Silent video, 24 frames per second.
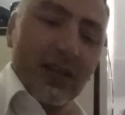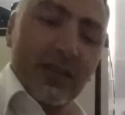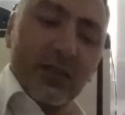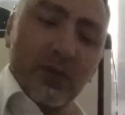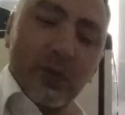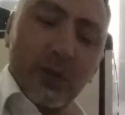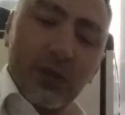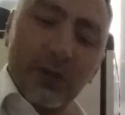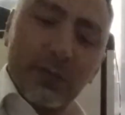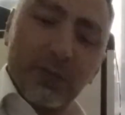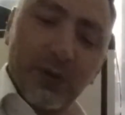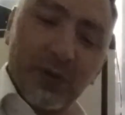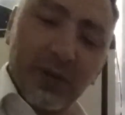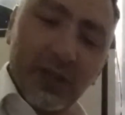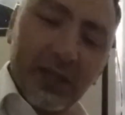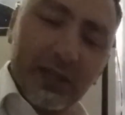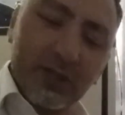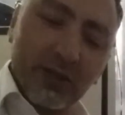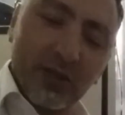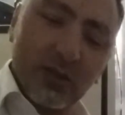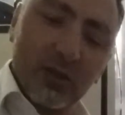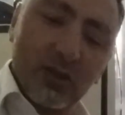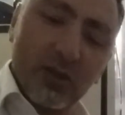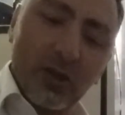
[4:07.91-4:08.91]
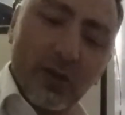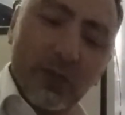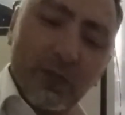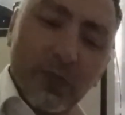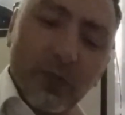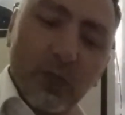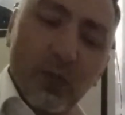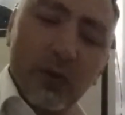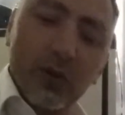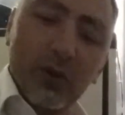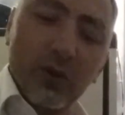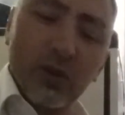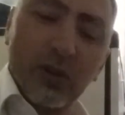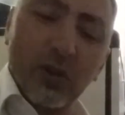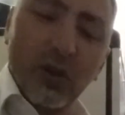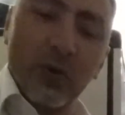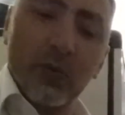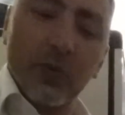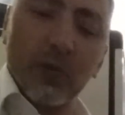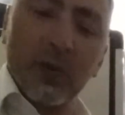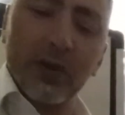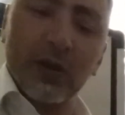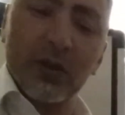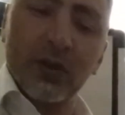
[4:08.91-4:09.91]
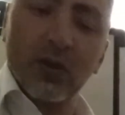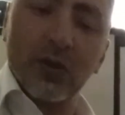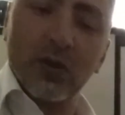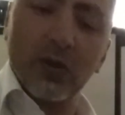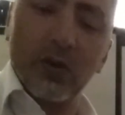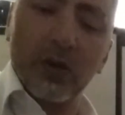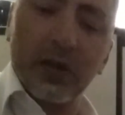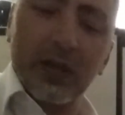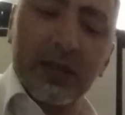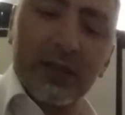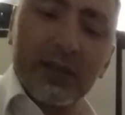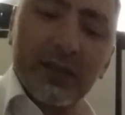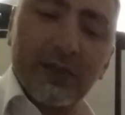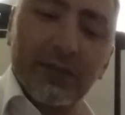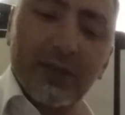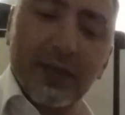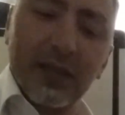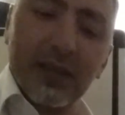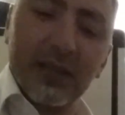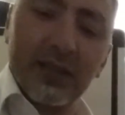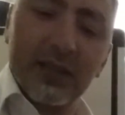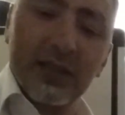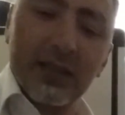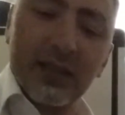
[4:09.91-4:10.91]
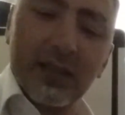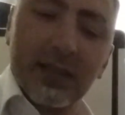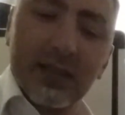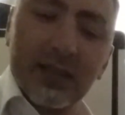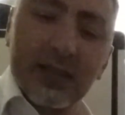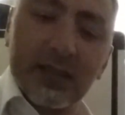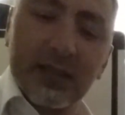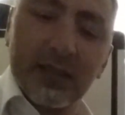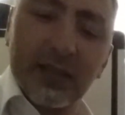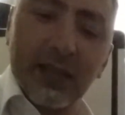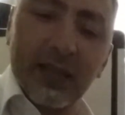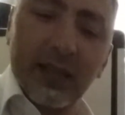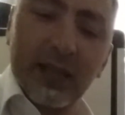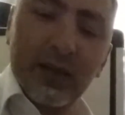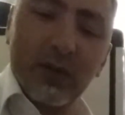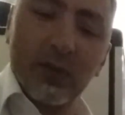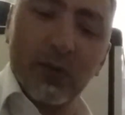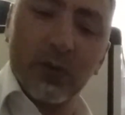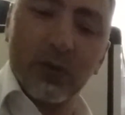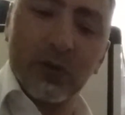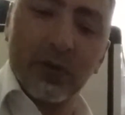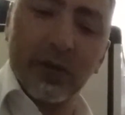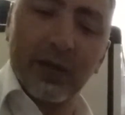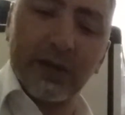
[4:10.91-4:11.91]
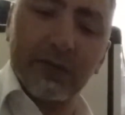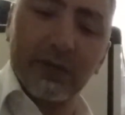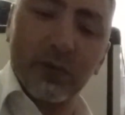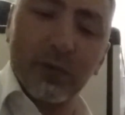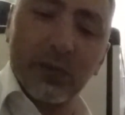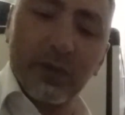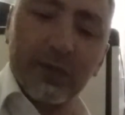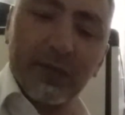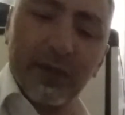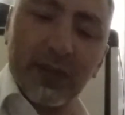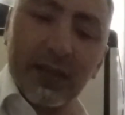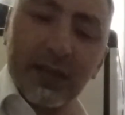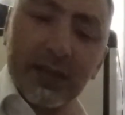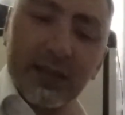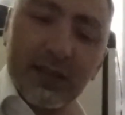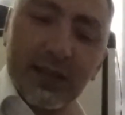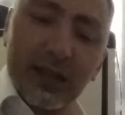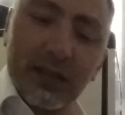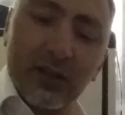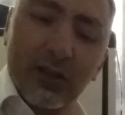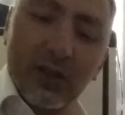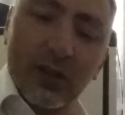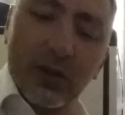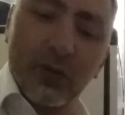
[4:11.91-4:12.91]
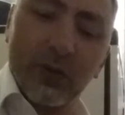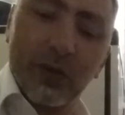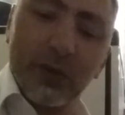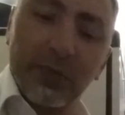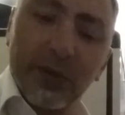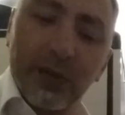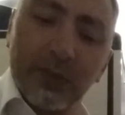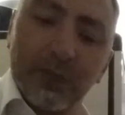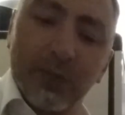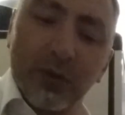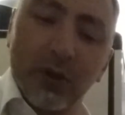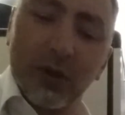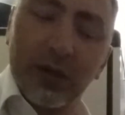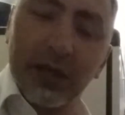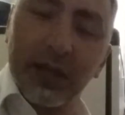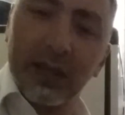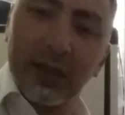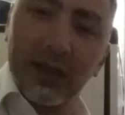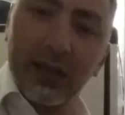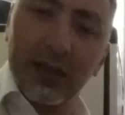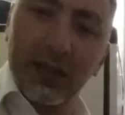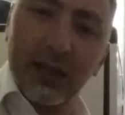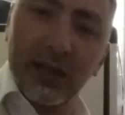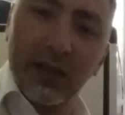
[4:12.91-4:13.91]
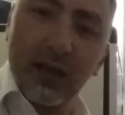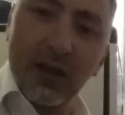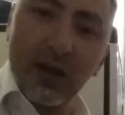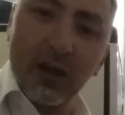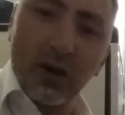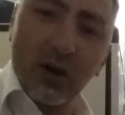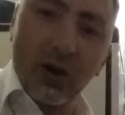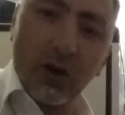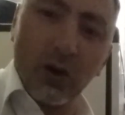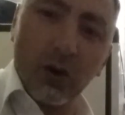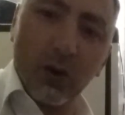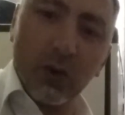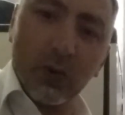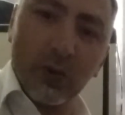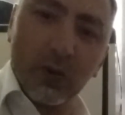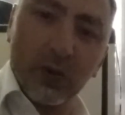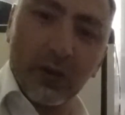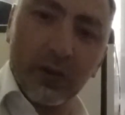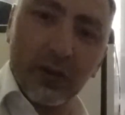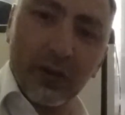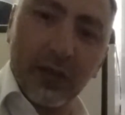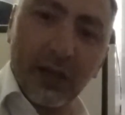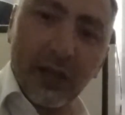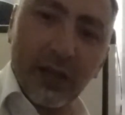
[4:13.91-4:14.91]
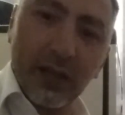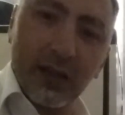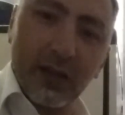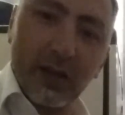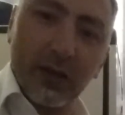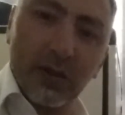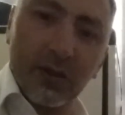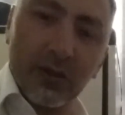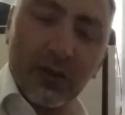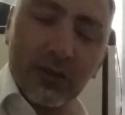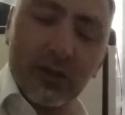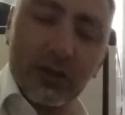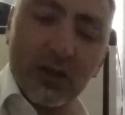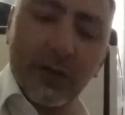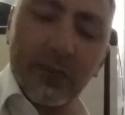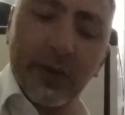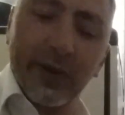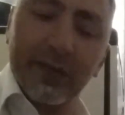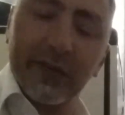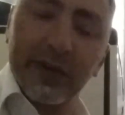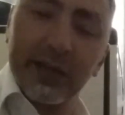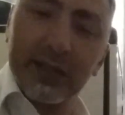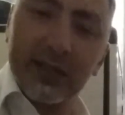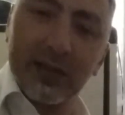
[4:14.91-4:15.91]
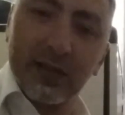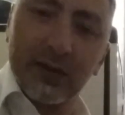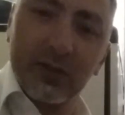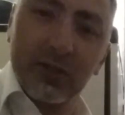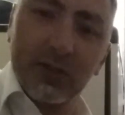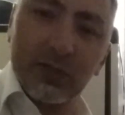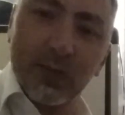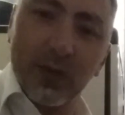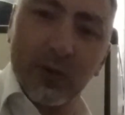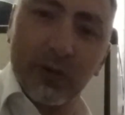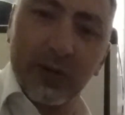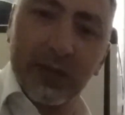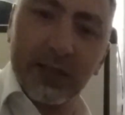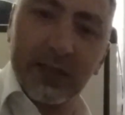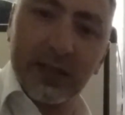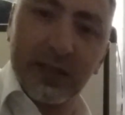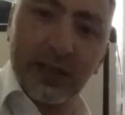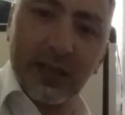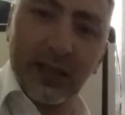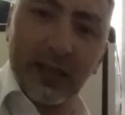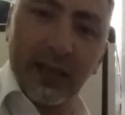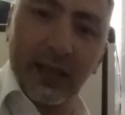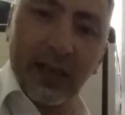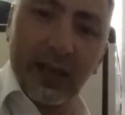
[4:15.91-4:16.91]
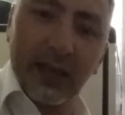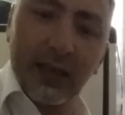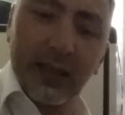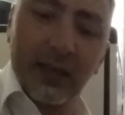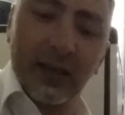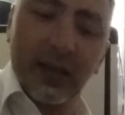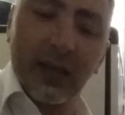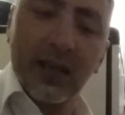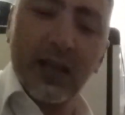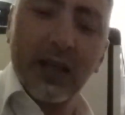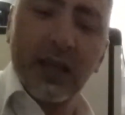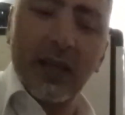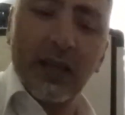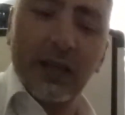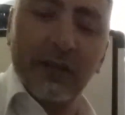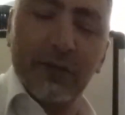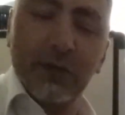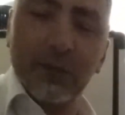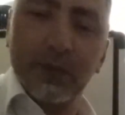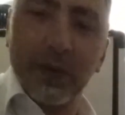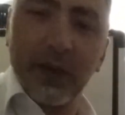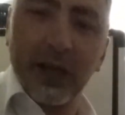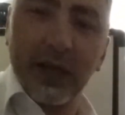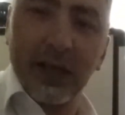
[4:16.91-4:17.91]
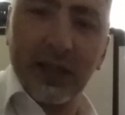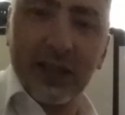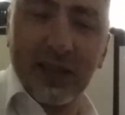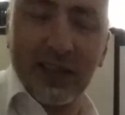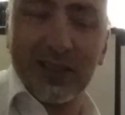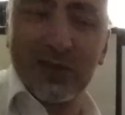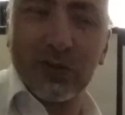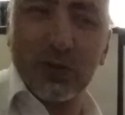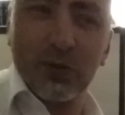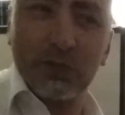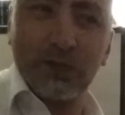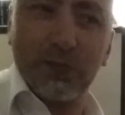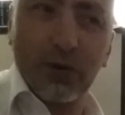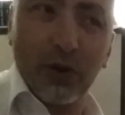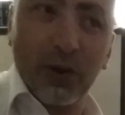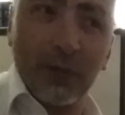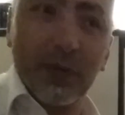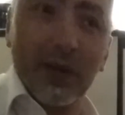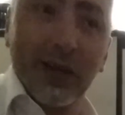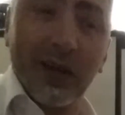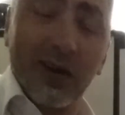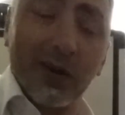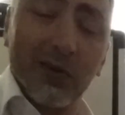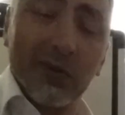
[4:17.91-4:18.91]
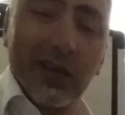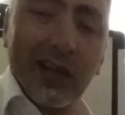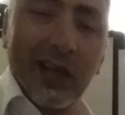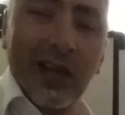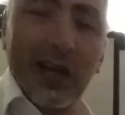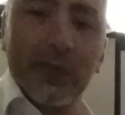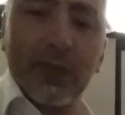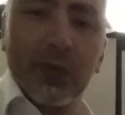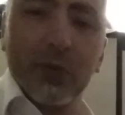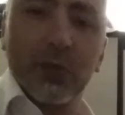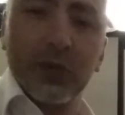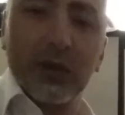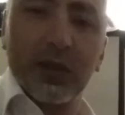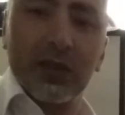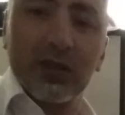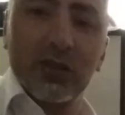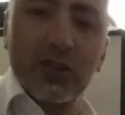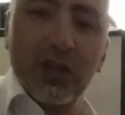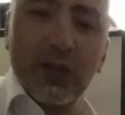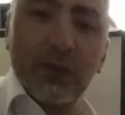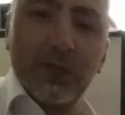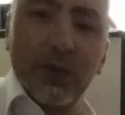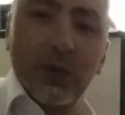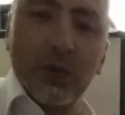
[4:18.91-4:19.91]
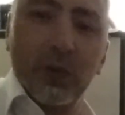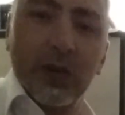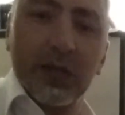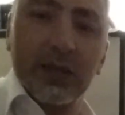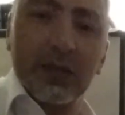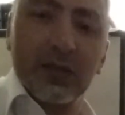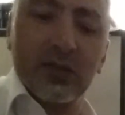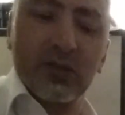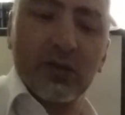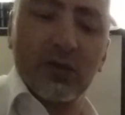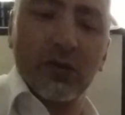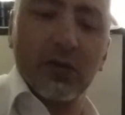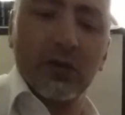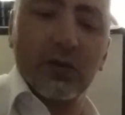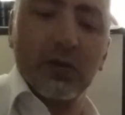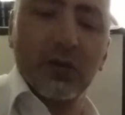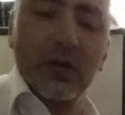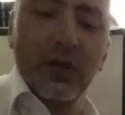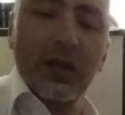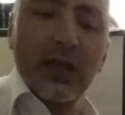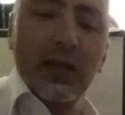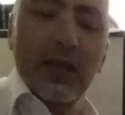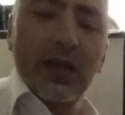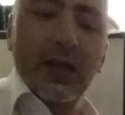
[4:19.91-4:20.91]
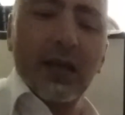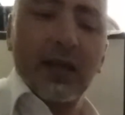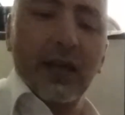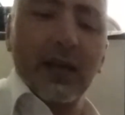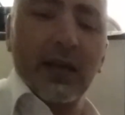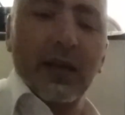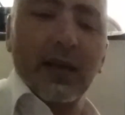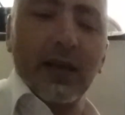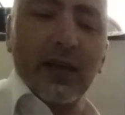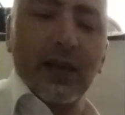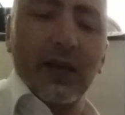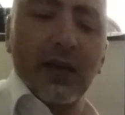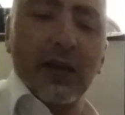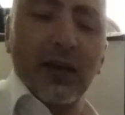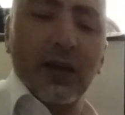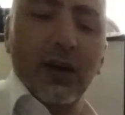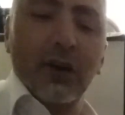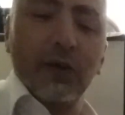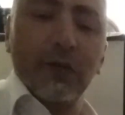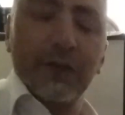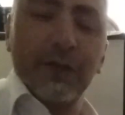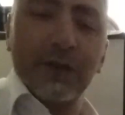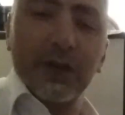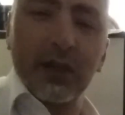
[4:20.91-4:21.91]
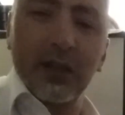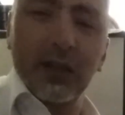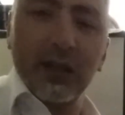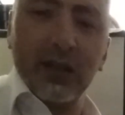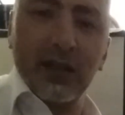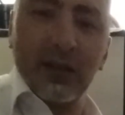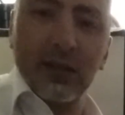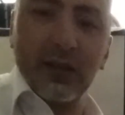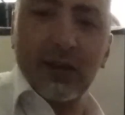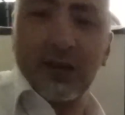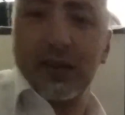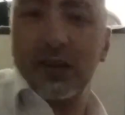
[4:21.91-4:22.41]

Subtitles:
So when you put this on top, what you don't want to do is, if this is equal level with this, then you don't want to be blocking the hole here on the top, otherwise no smoke is going to get in. If you buy it, this would probably only happen with the cheaper one, so hopefully,